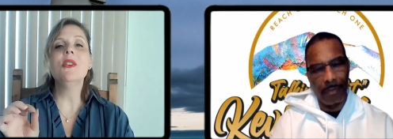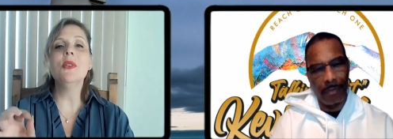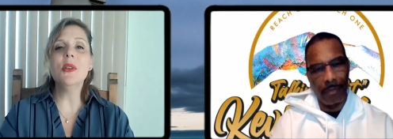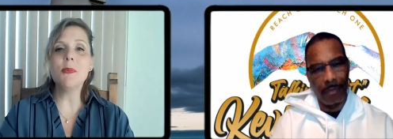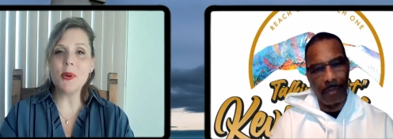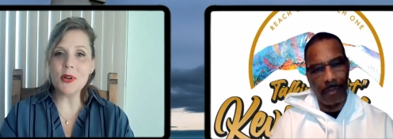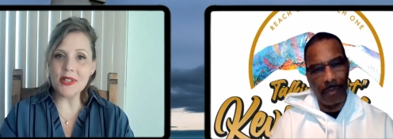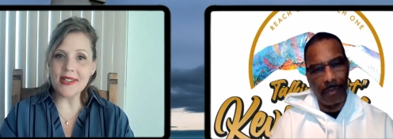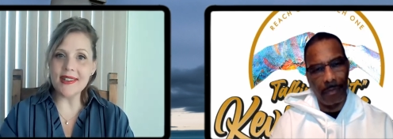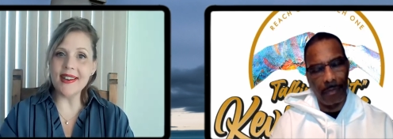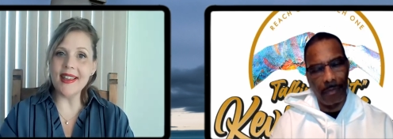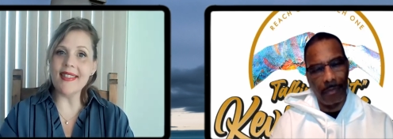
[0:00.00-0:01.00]
Speaker 1: to the
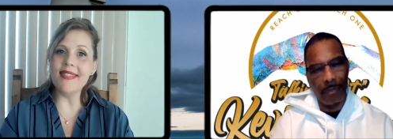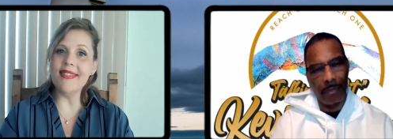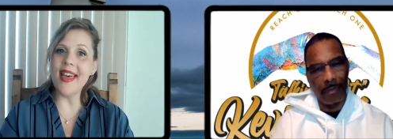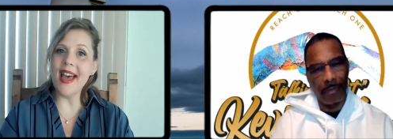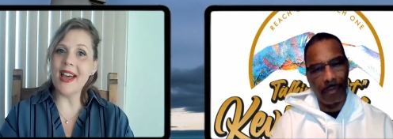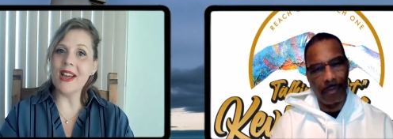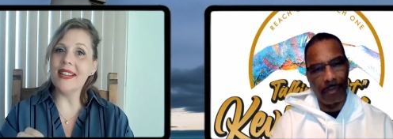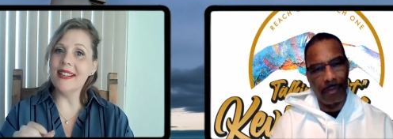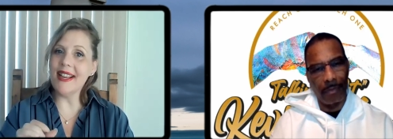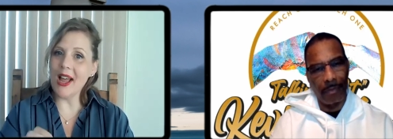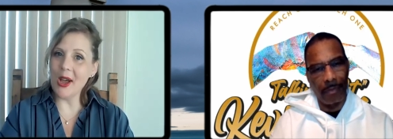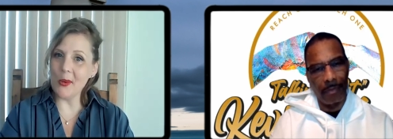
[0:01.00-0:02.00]
person that
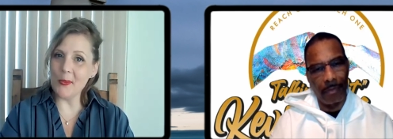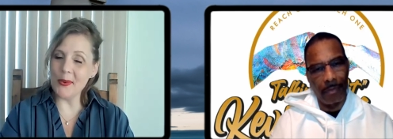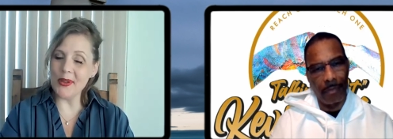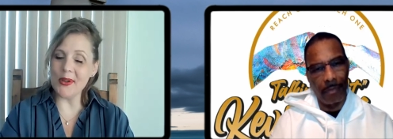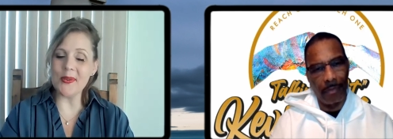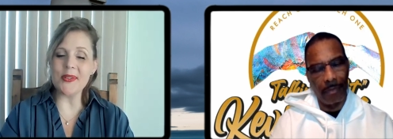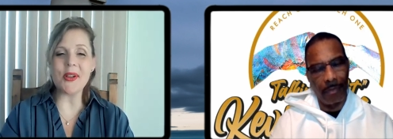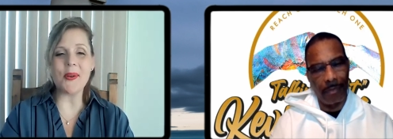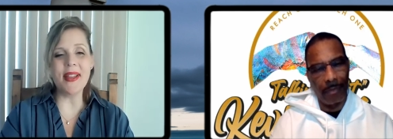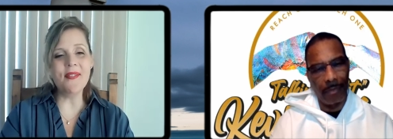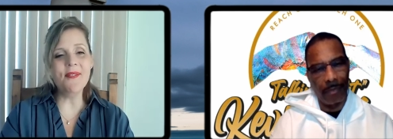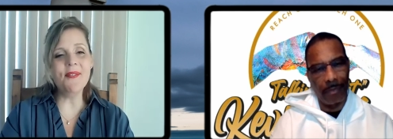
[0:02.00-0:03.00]
can help you.
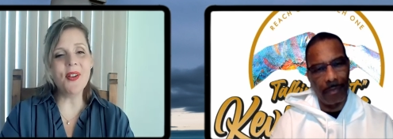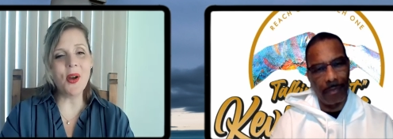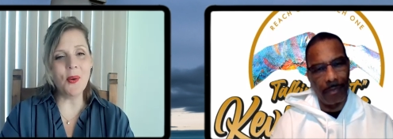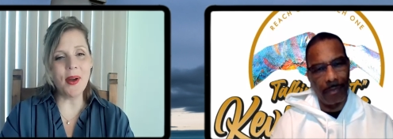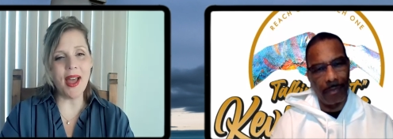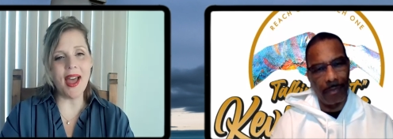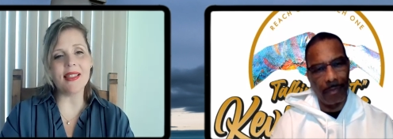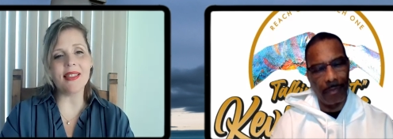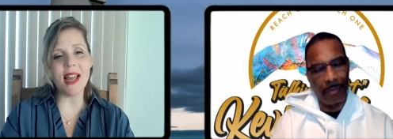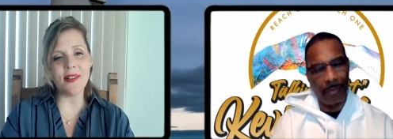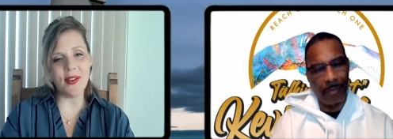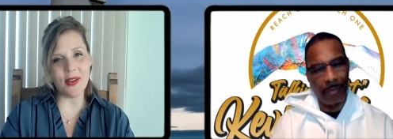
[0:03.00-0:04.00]
So info
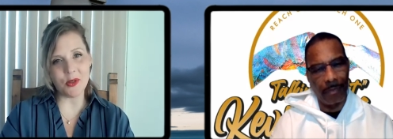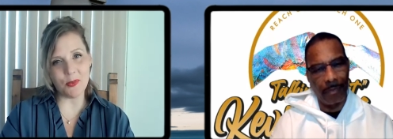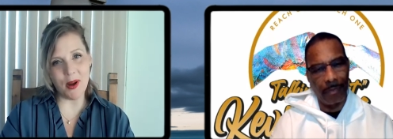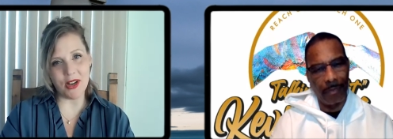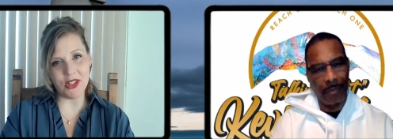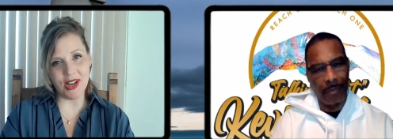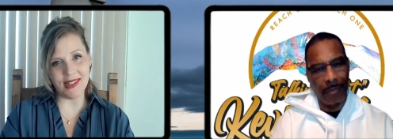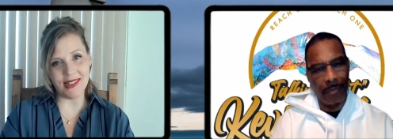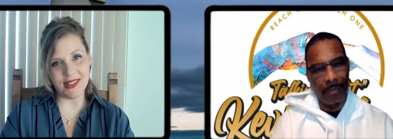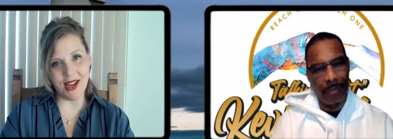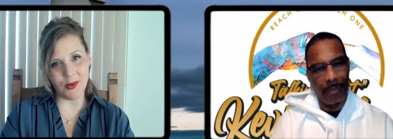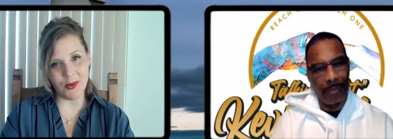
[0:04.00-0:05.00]
at life house
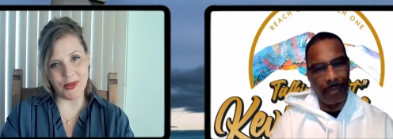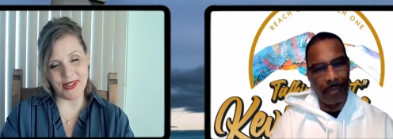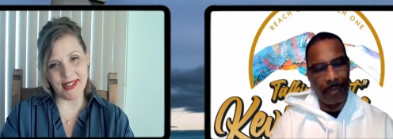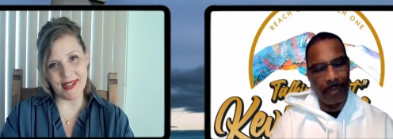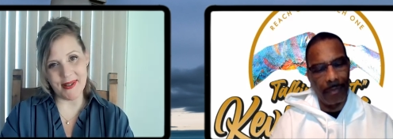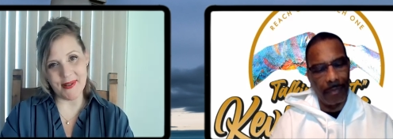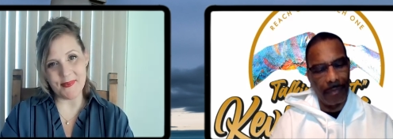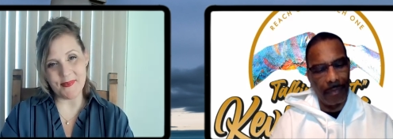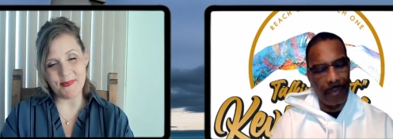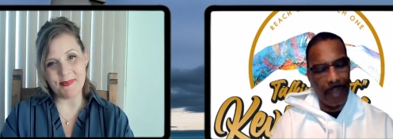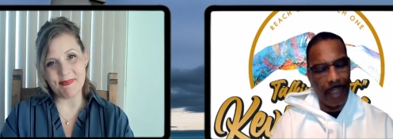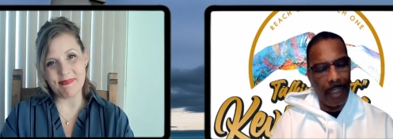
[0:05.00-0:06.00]
project dot org.
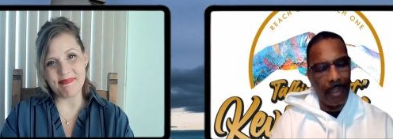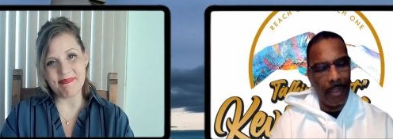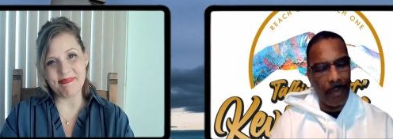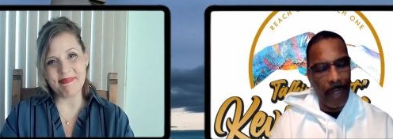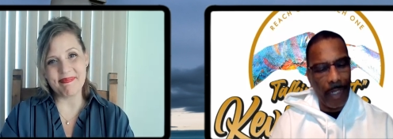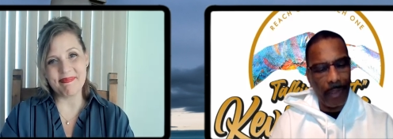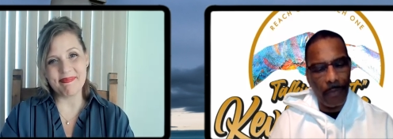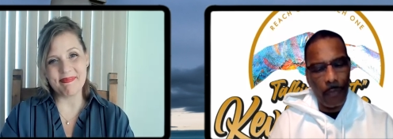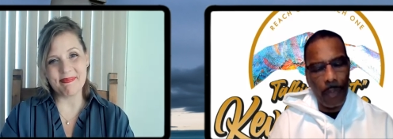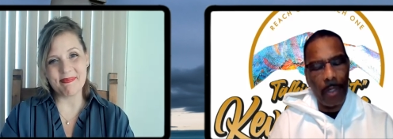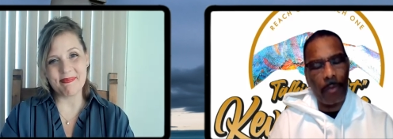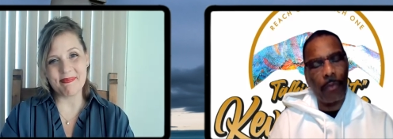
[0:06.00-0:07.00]
Speaker 2: Samantha,
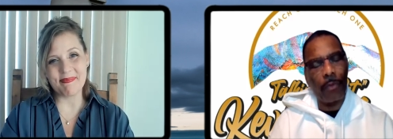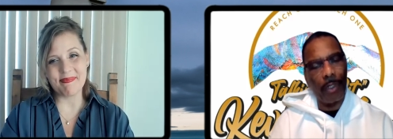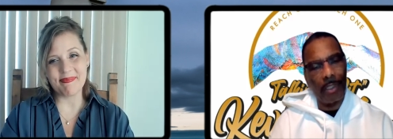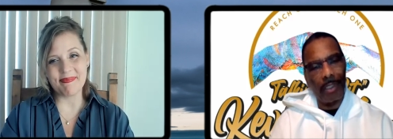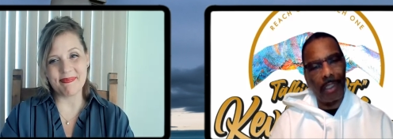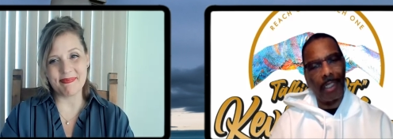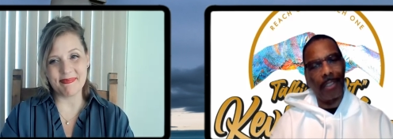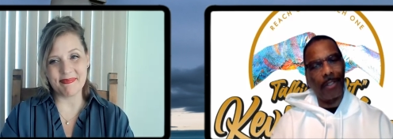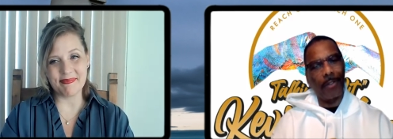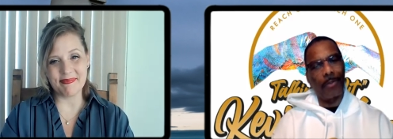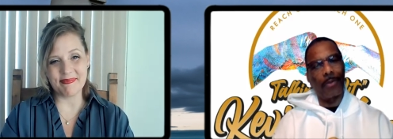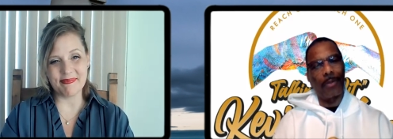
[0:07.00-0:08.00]
we appreciate
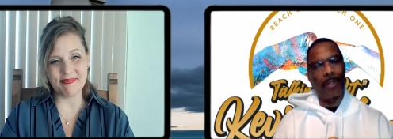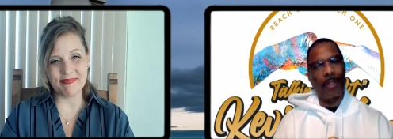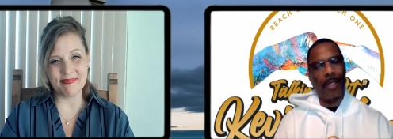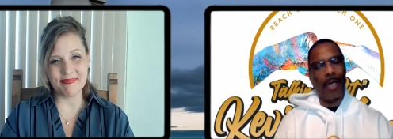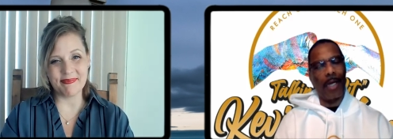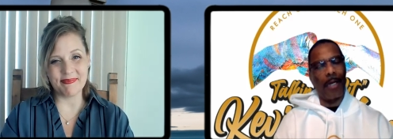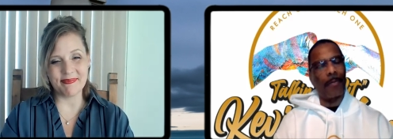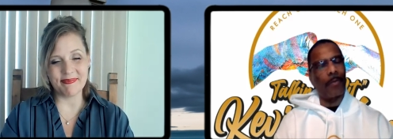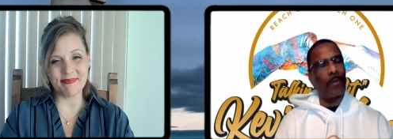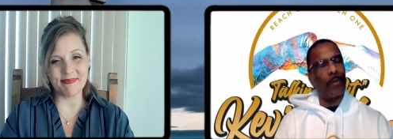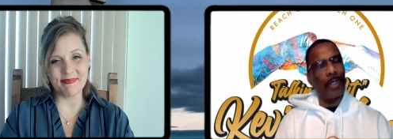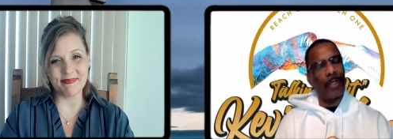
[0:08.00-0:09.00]
you.
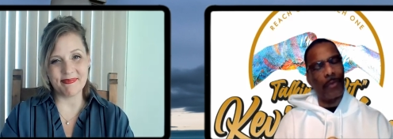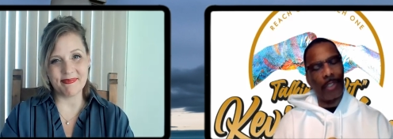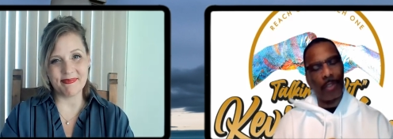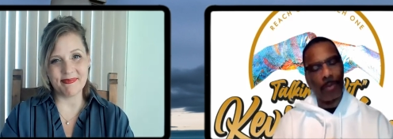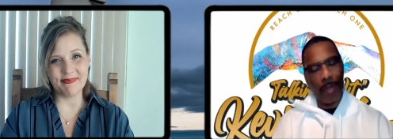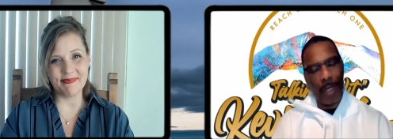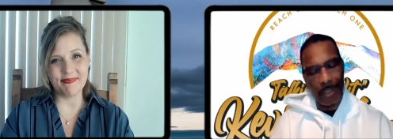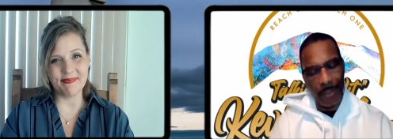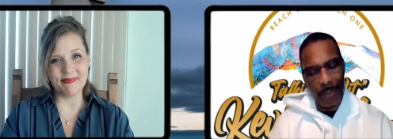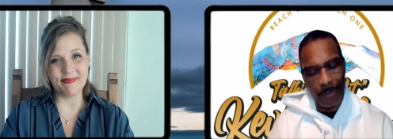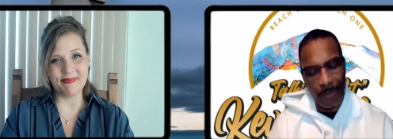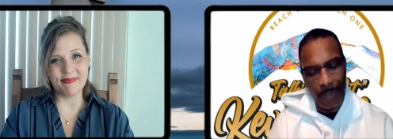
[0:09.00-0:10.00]
Um, we respect
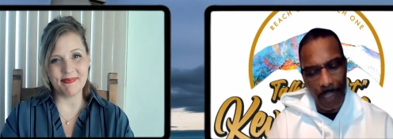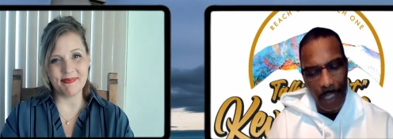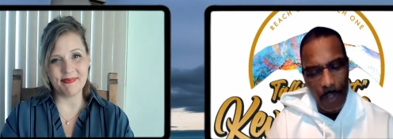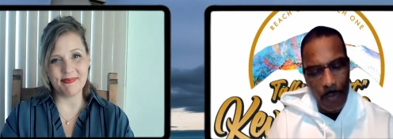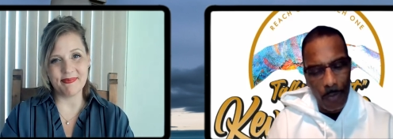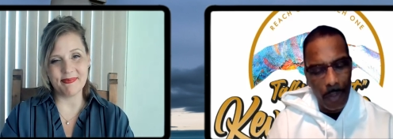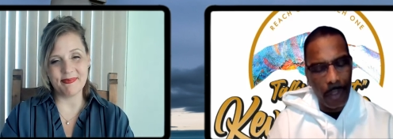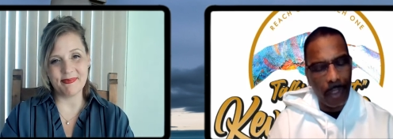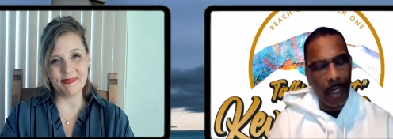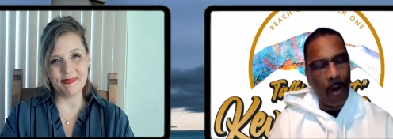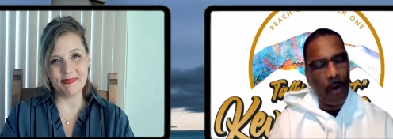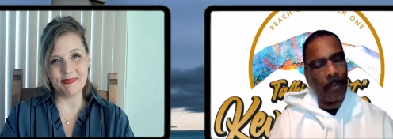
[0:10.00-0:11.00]
you.
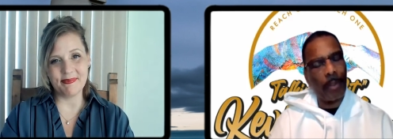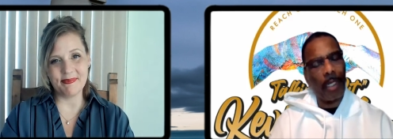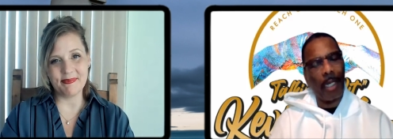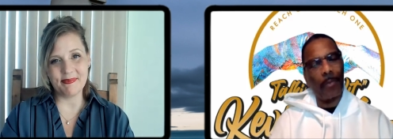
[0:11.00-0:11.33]
R M K